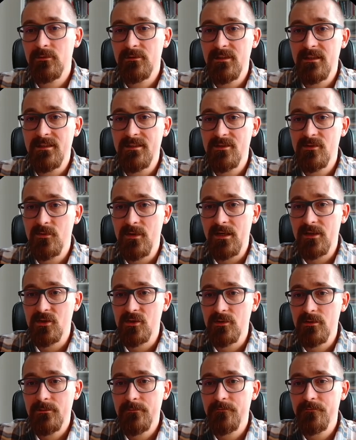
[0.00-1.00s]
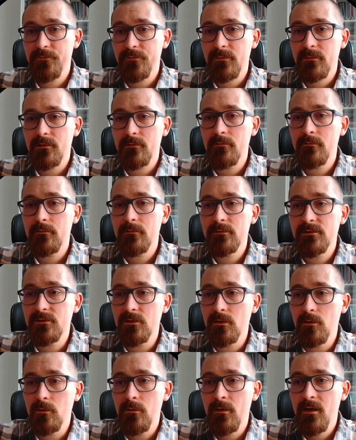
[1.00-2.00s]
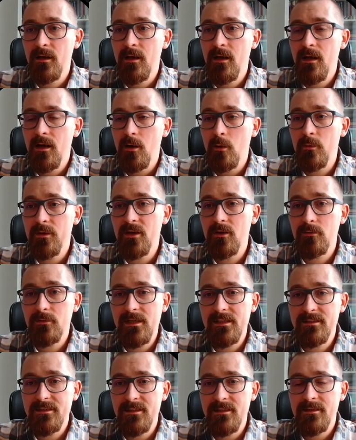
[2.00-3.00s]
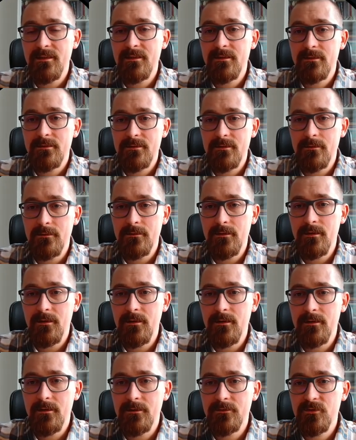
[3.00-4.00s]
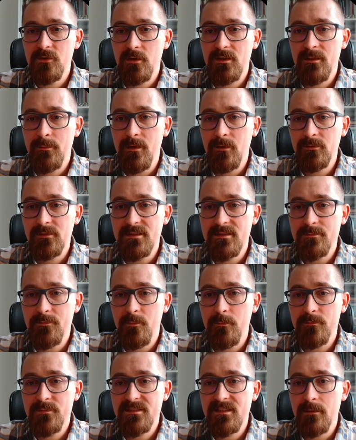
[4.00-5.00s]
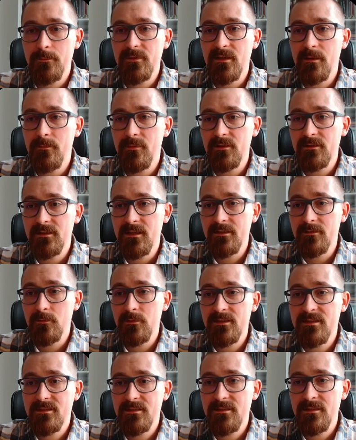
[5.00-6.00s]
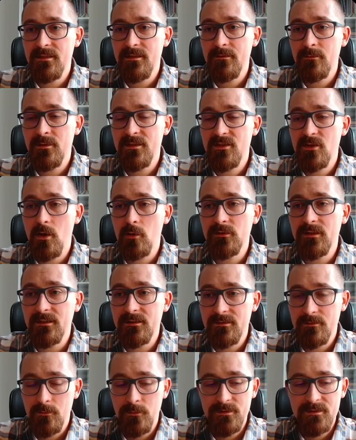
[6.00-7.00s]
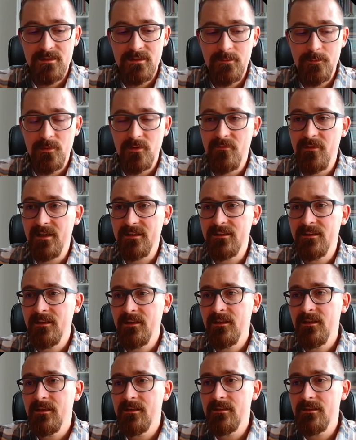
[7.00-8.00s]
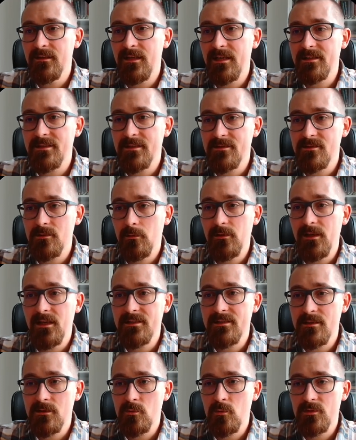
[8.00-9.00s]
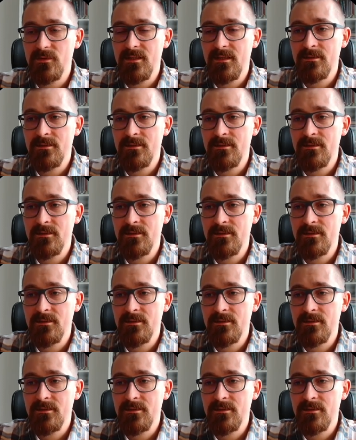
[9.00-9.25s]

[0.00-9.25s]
the instruction. So we already talked about this step number 10. We saw that we didn't provide a license, so license was